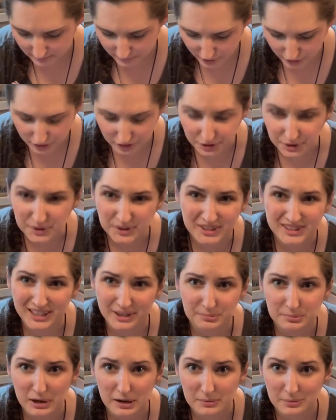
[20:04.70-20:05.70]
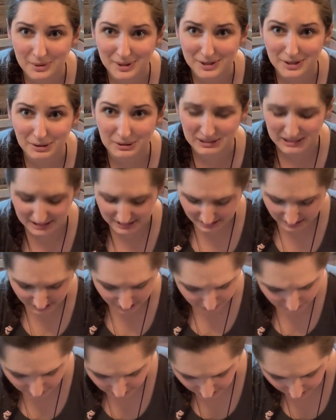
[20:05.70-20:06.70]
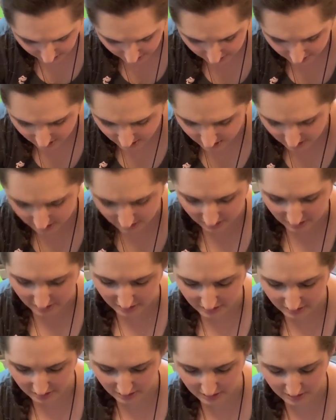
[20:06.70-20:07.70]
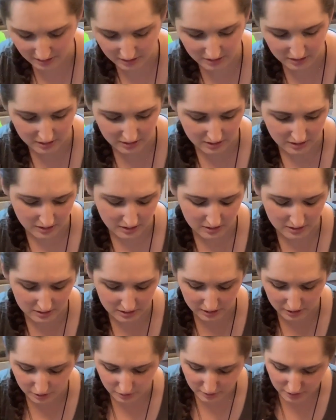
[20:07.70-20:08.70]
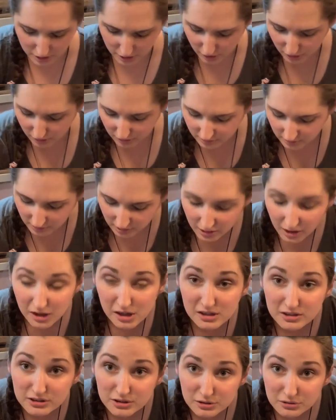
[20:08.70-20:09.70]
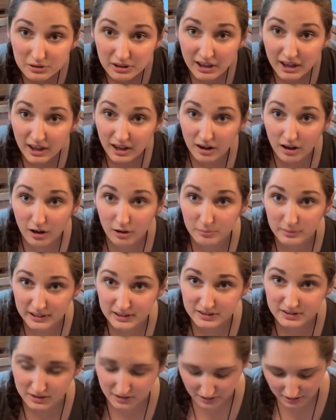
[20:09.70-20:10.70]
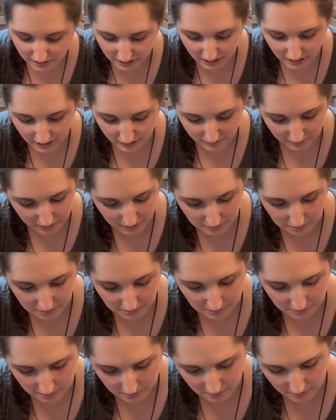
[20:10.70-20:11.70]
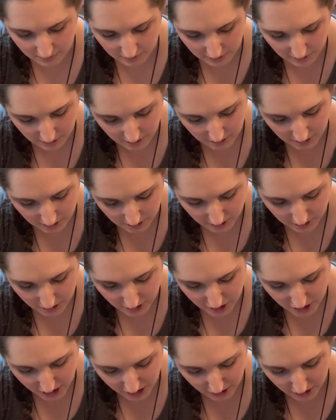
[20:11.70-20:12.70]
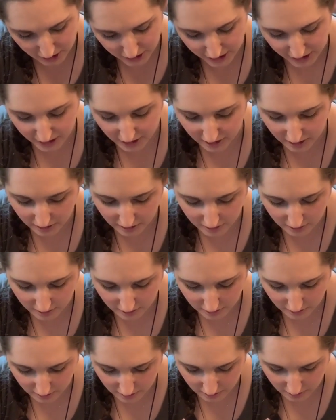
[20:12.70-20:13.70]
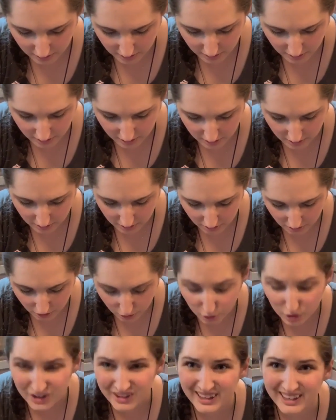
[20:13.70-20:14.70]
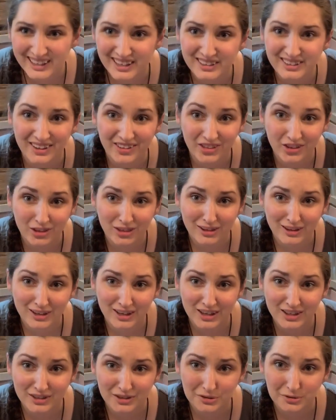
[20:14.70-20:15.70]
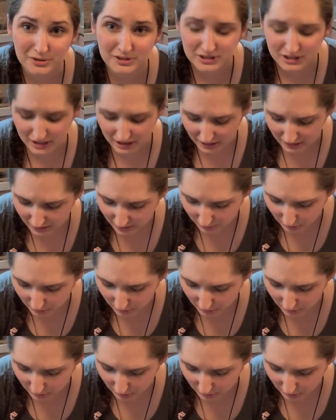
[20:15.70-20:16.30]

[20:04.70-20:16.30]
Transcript: you know, because I probably don't need to use these. so I'll I'll do that. I'll basically give them to charity. Or like another thing I do is like,